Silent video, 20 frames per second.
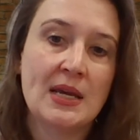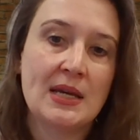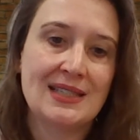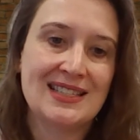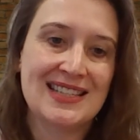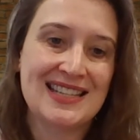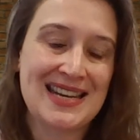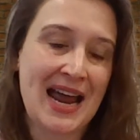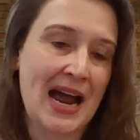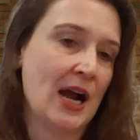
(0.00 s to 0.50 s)

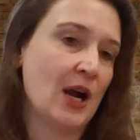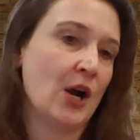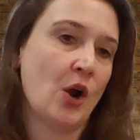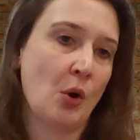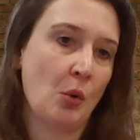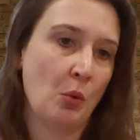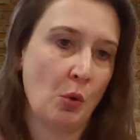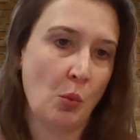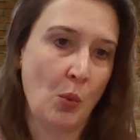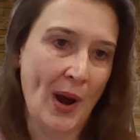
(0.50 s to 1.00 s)
did not go
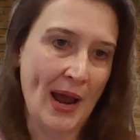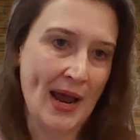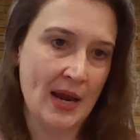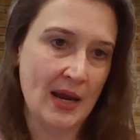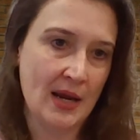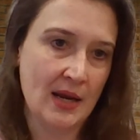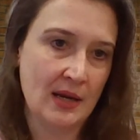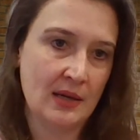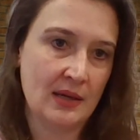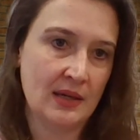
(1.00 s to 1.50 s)

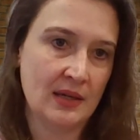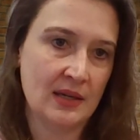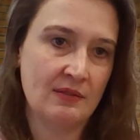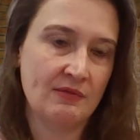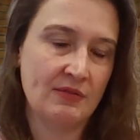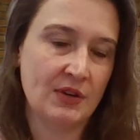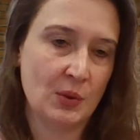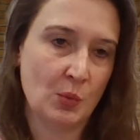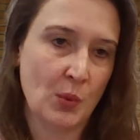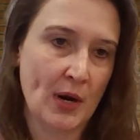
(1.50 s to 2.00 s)
away
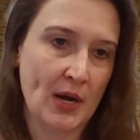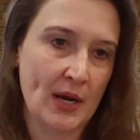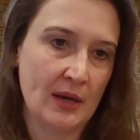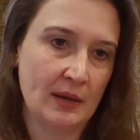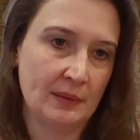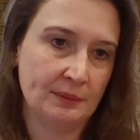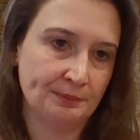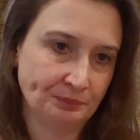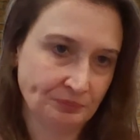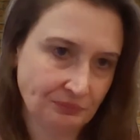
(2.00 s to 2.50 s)
even
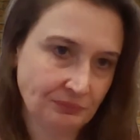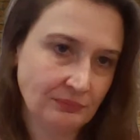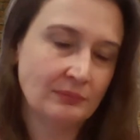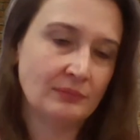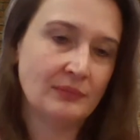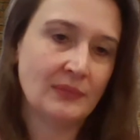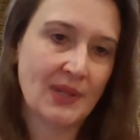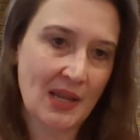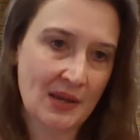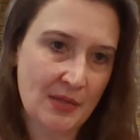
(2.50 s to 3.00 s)
when
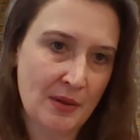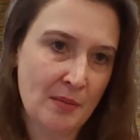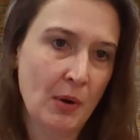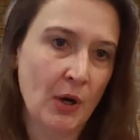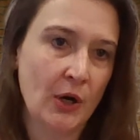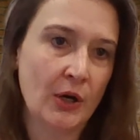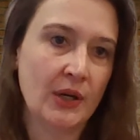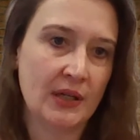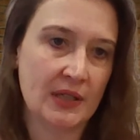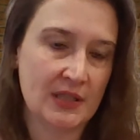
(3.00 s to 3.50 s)
the
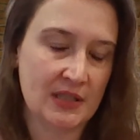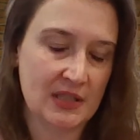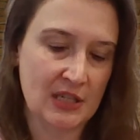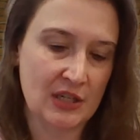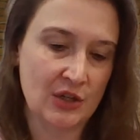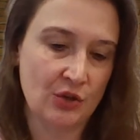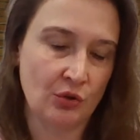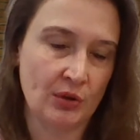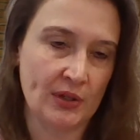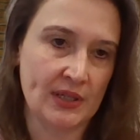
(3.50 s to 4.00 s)
market
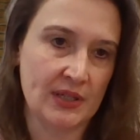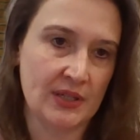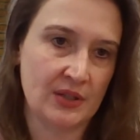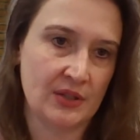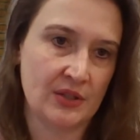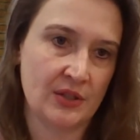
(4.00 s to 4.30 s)
decreased.